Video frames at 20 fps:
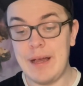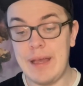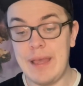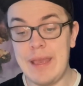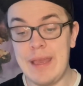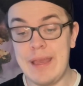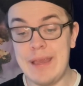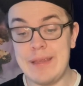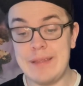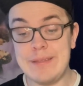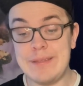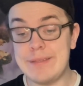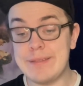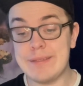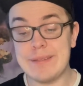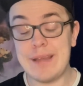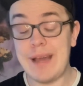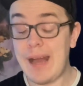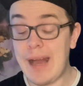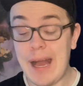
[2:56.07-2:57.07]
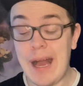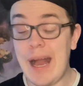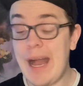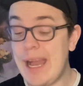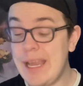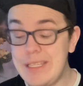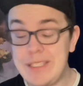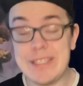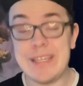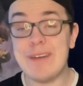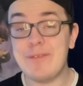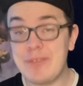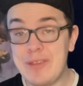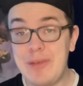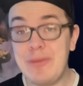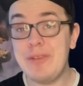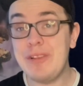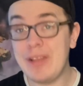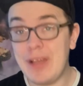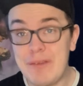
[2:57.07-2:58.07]
and I
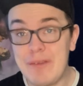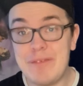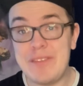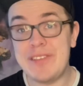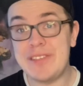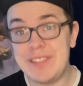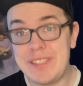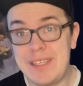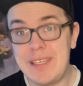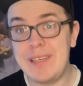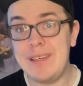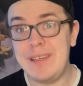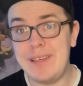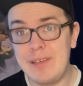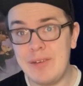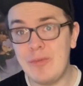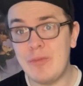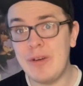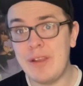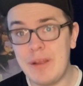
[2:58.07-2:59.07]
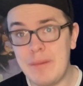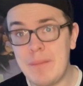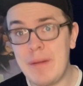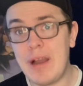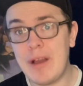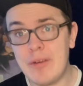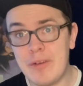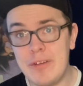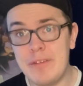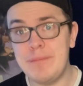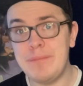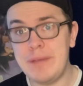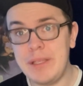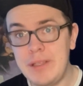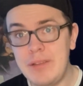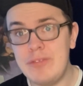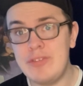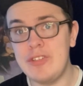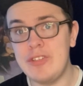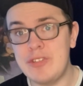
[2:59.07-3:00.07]
definitely would love to see what a modern
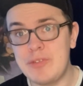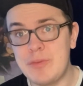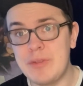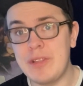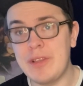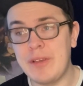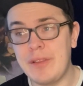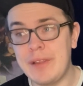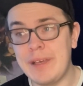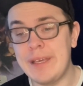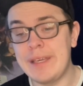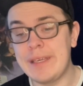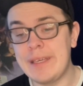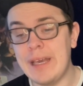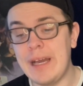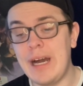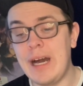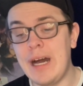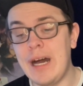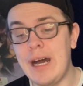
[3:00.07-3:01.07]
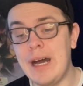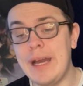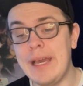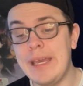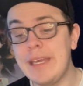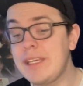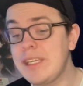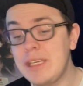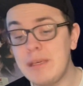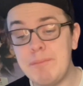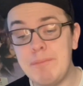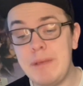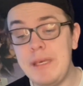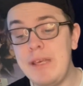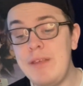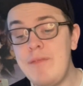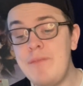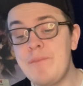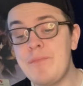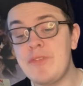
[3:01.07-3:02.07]
Beetlejuice would look like. It could
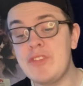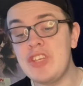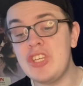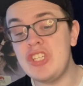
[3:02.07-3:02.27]
be the